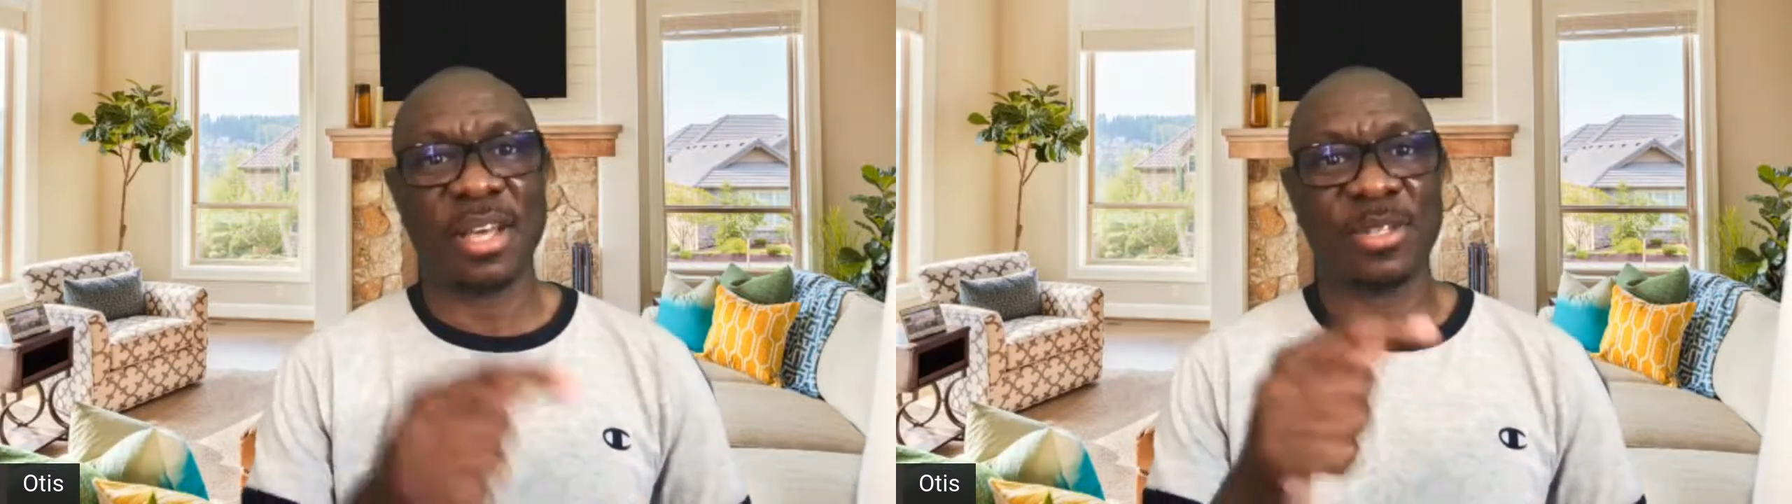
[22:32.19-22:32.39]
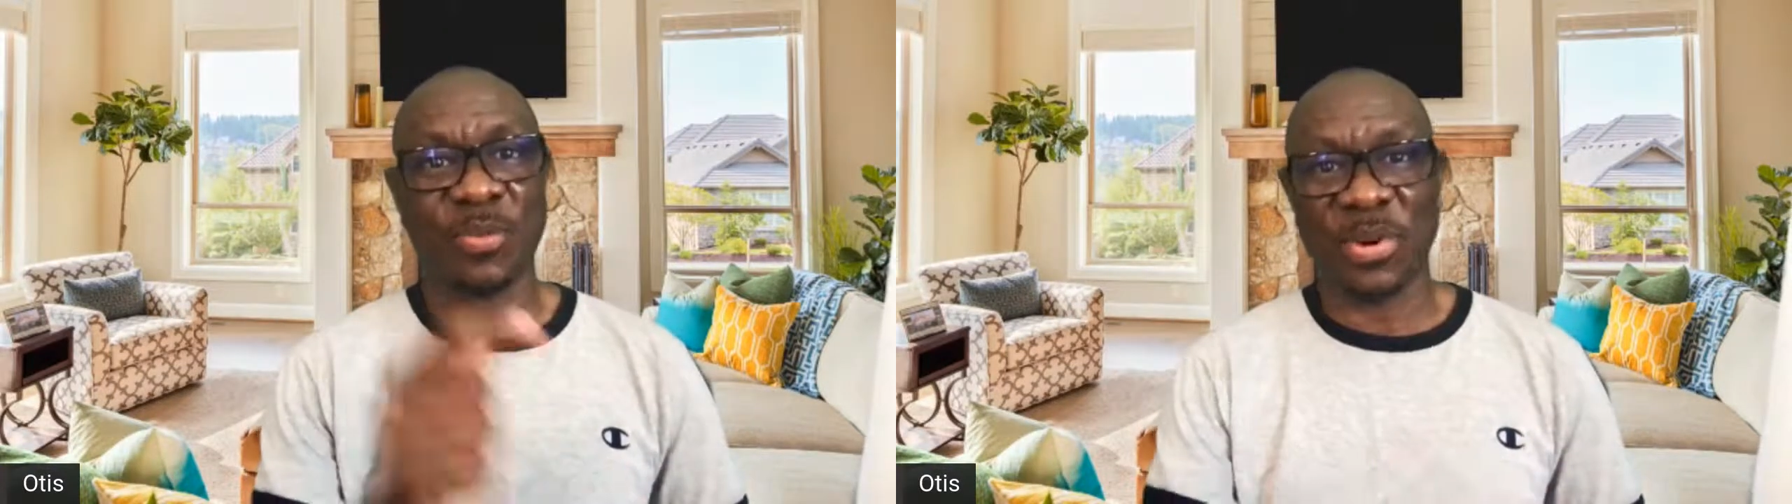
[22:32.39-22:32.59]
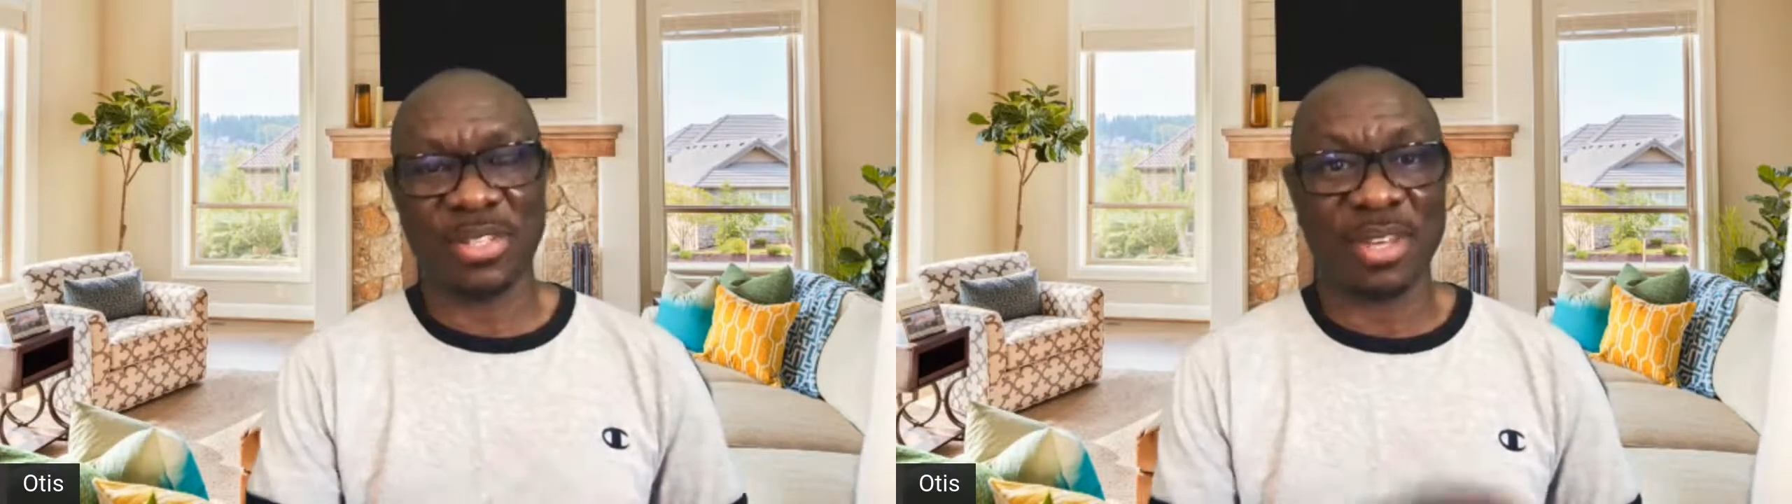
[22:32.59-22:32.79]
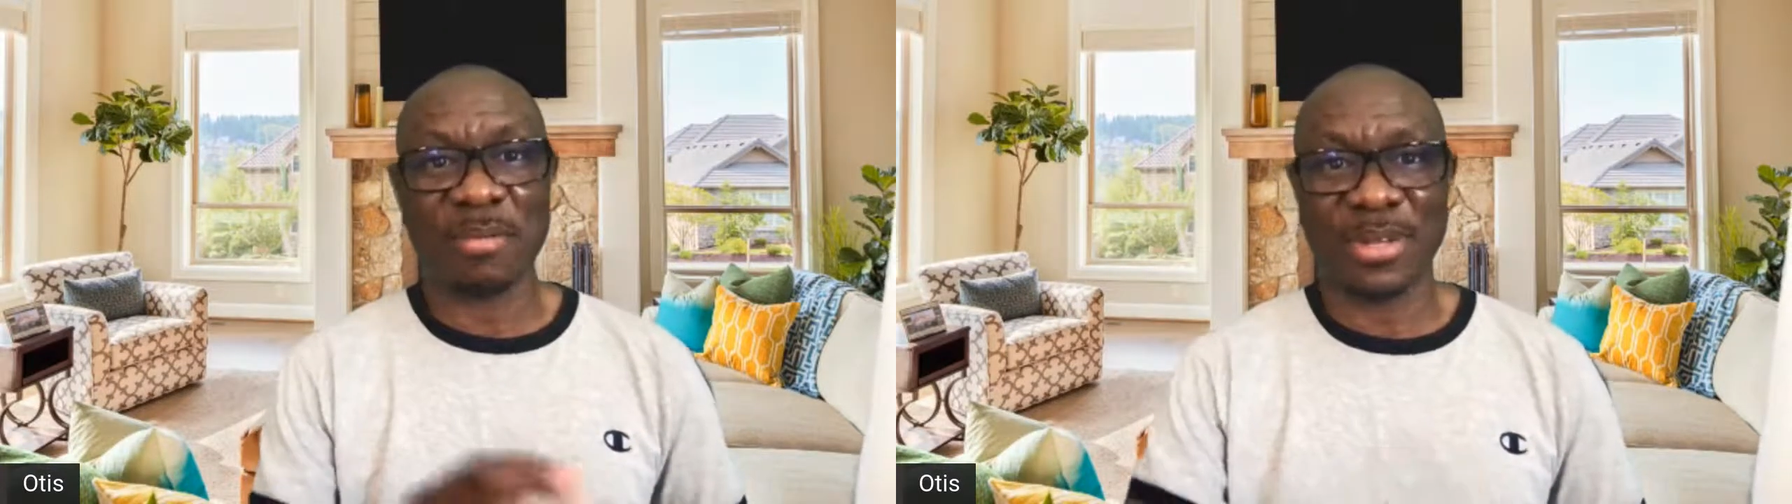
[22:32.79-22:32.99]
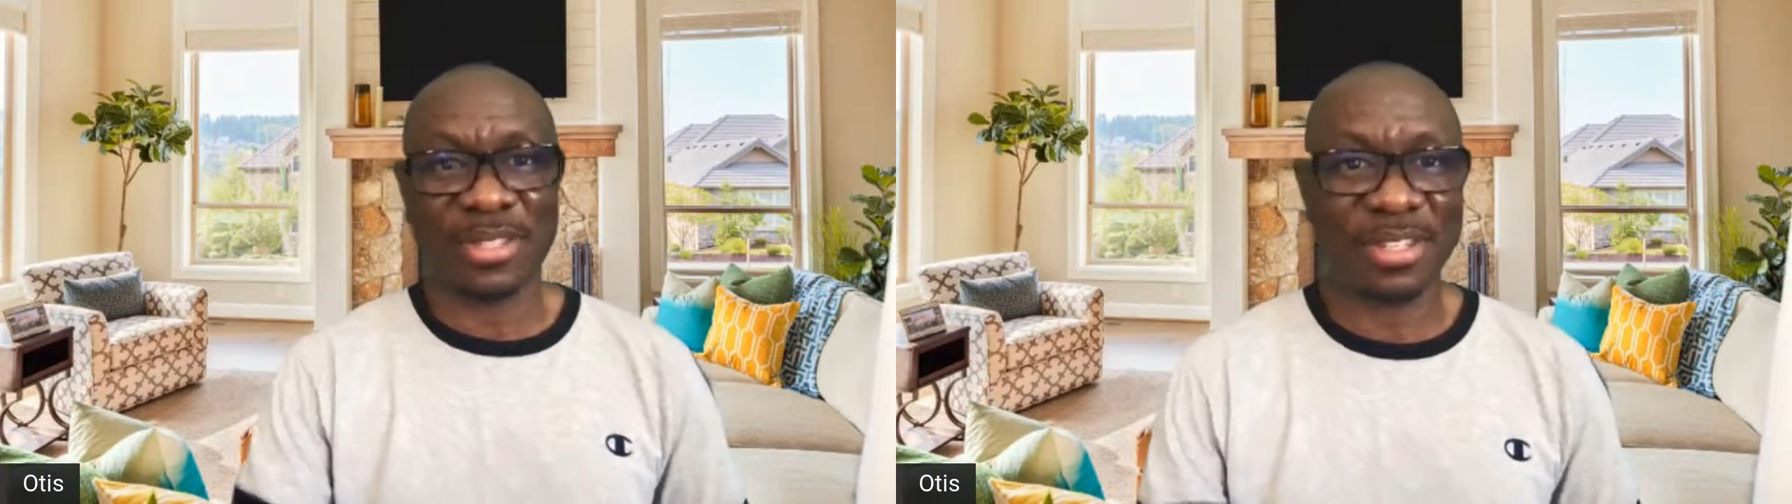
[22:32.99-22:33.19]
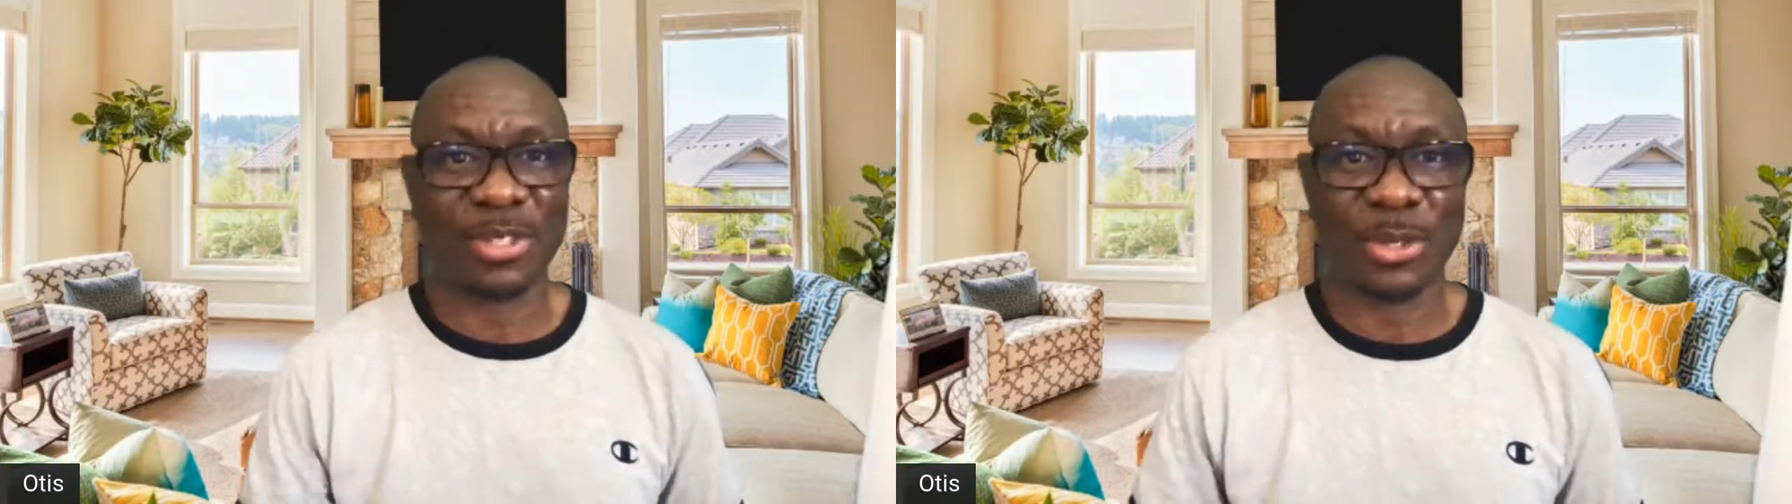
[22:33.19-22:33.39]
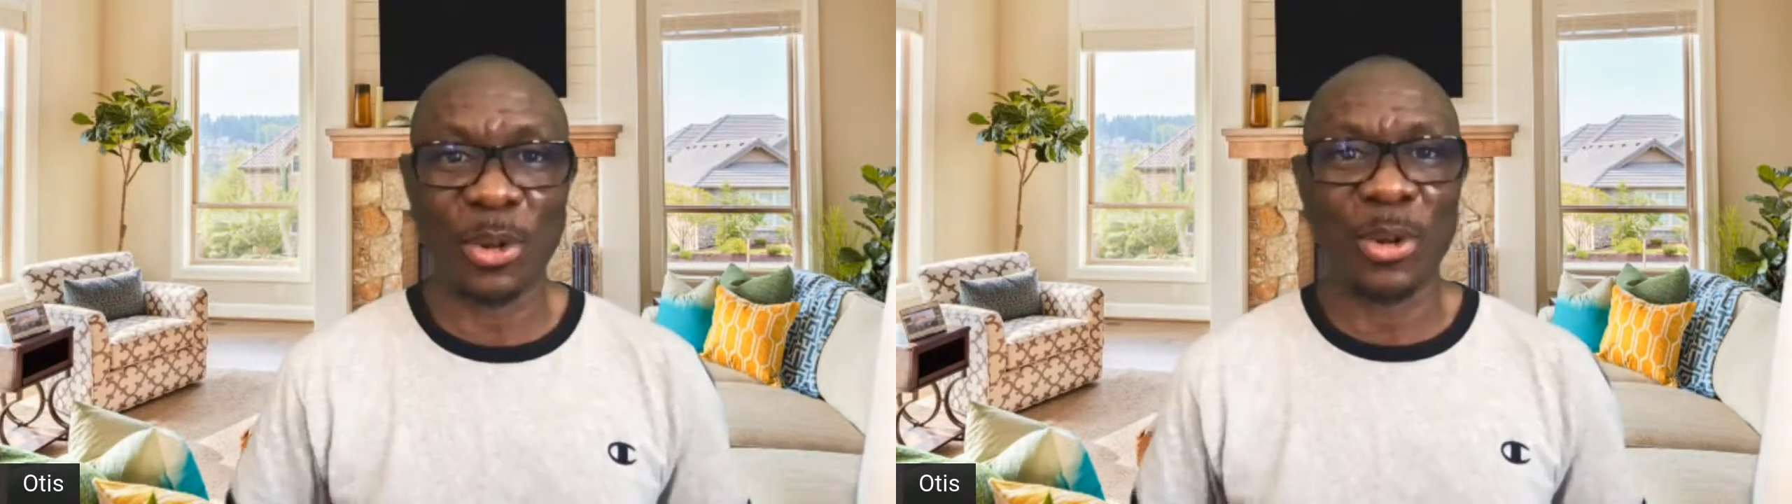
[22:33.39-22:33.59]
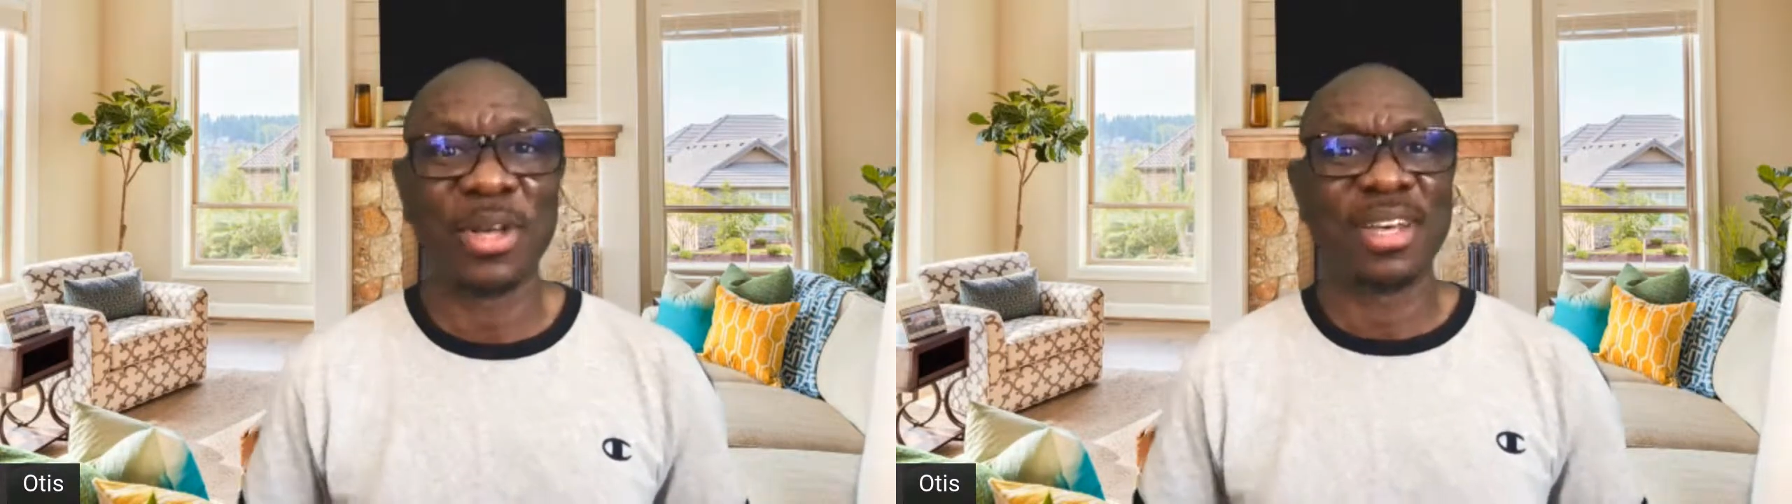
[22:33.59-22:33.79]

as bricks and mortar store,